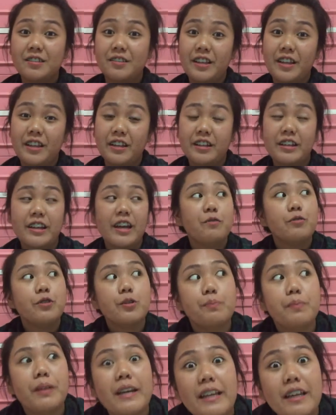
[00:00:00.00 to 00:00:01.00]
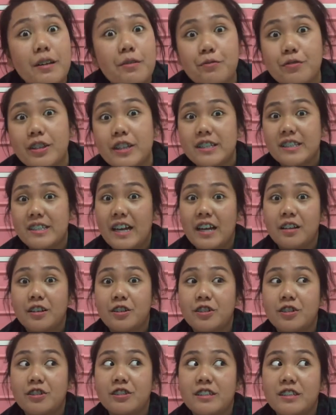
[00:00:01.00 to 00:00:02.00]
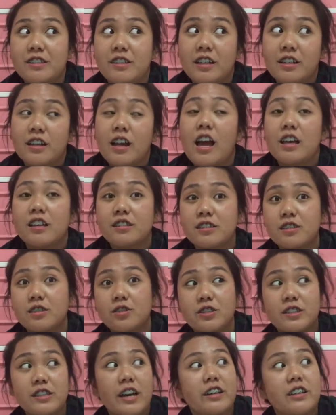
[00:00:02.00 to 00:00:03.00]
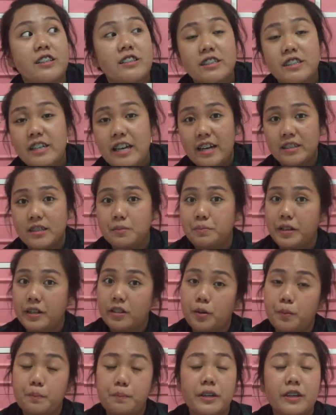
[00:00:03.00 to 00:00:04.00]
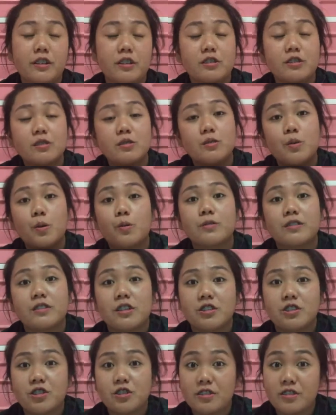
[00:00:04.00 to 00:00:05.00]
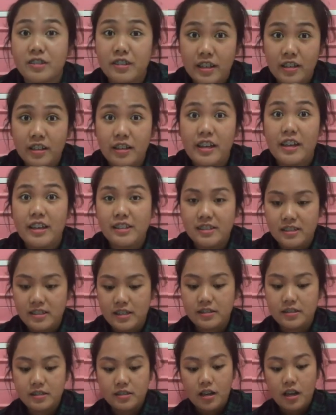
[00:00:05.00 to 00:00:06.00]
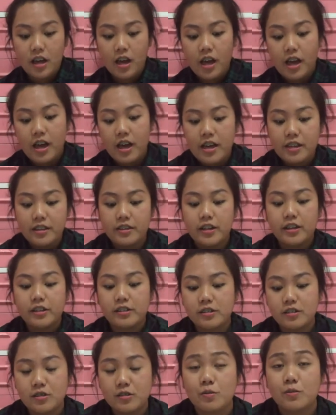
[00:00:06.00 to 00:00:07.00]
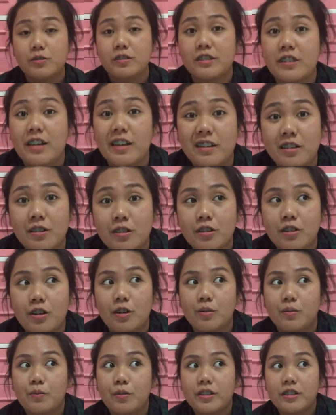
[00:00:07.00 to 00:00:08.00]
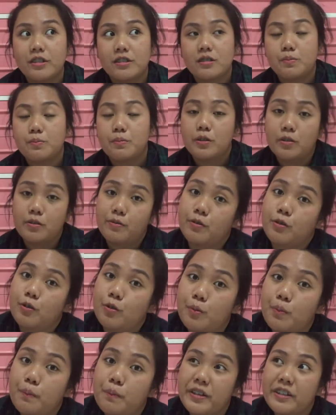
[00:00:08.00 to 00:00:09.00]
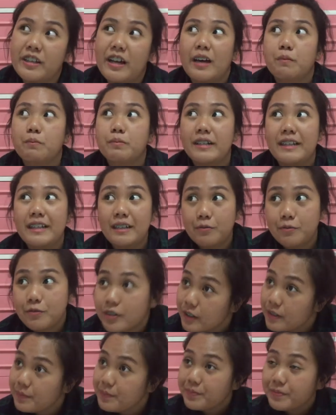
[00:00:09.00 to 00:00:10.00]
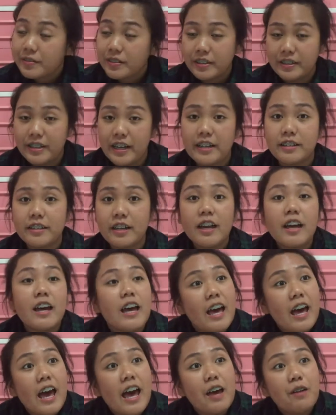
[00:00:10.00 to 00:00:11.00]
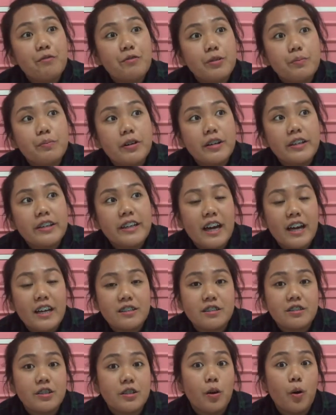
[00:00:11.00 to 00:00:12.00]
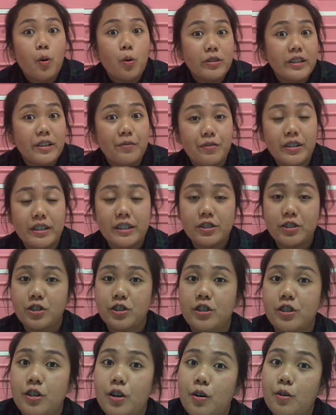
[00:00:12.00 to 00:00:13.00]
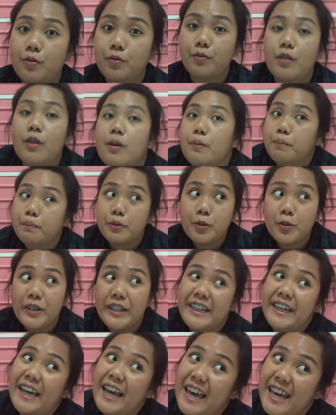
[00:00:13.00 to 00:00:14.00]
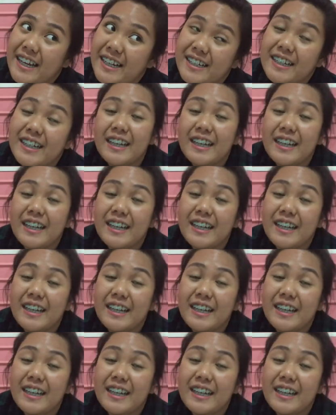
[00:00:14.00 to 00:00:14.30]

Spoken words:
thing, never believe the standards that the society has made up, because no such thing exists. There is no standard on what is beautiful, but I believe that everybody has their own definition of beauty, and